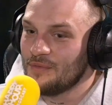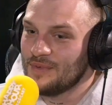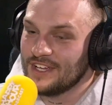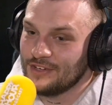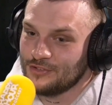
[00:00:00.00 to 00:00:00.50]

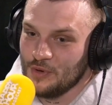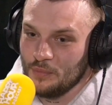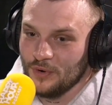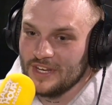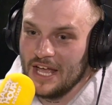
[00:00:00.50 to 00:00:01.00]
big enough to a
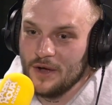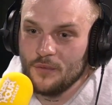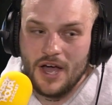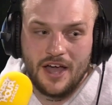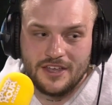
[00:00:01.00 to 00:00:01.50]
point now
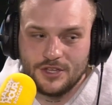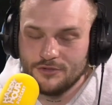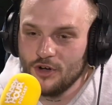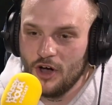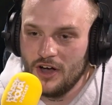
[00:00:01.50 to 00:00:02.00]
where
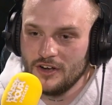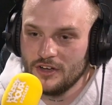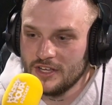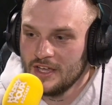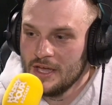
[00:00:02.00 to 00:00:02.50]
you've got
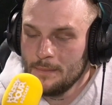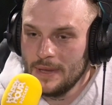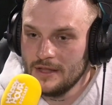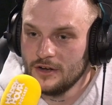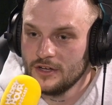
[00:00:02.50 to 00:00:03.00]
like
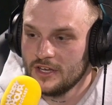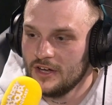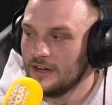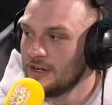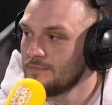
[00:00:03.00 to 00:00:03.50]

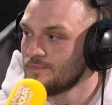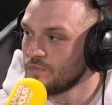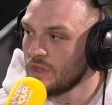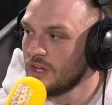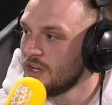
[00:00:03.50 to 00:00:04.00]

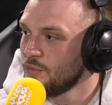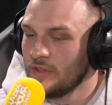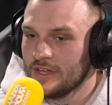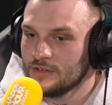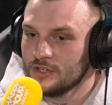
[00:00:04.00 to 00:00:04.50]
what are
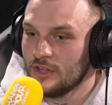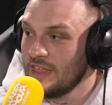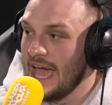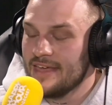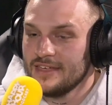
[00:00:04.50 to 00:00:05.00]
they called, like
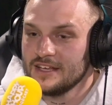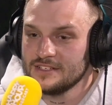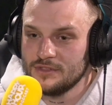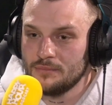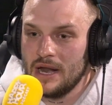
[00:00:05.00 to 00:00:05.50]
the ethics
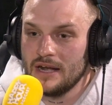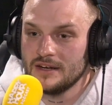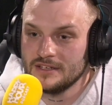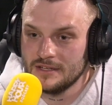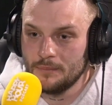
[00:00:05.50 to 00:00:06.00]
of the
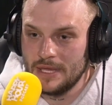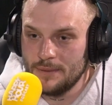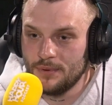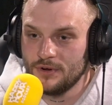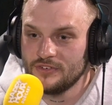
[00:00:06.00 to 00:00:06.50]
brand.
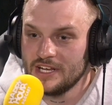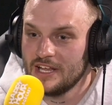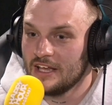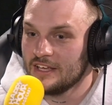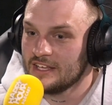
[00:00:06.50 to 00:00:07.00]
People
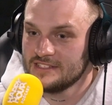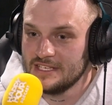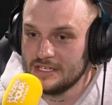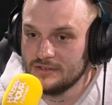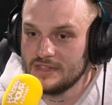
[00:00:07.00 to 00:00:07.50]
are
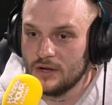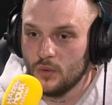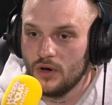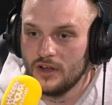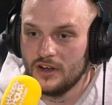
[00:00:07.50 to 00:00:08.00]
considering that
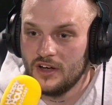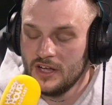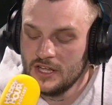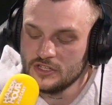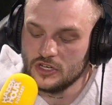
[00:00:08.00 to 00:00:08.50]
quite a lot.
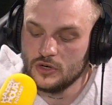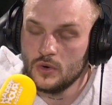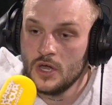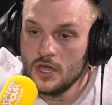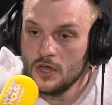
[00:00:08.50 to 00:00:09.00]
So